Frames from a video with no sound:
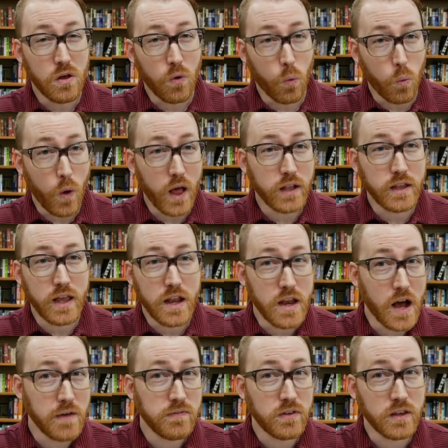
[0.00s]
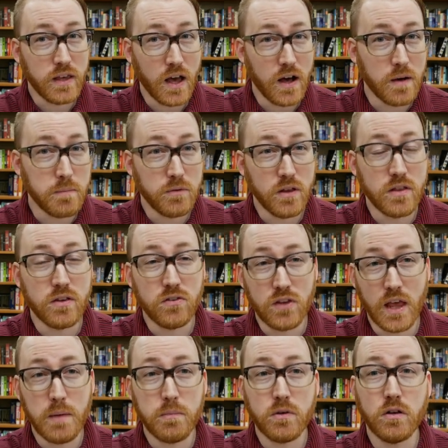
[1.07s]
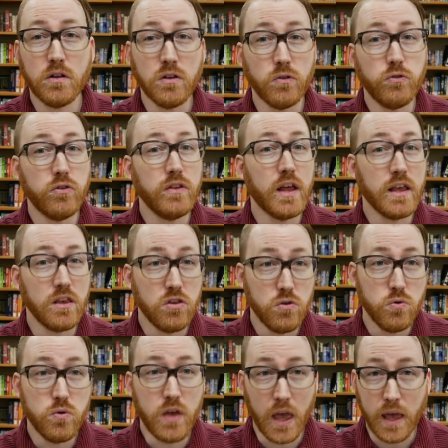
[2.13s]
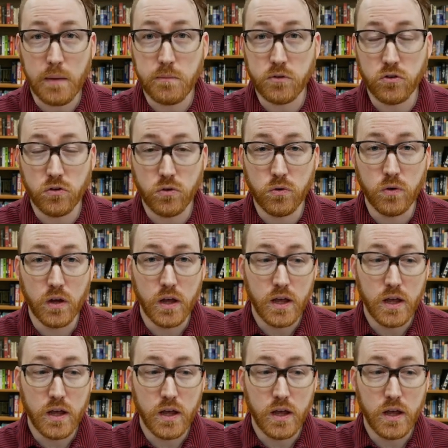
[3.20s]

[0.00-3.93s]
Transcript: well enough to come to the same conclusion that you came to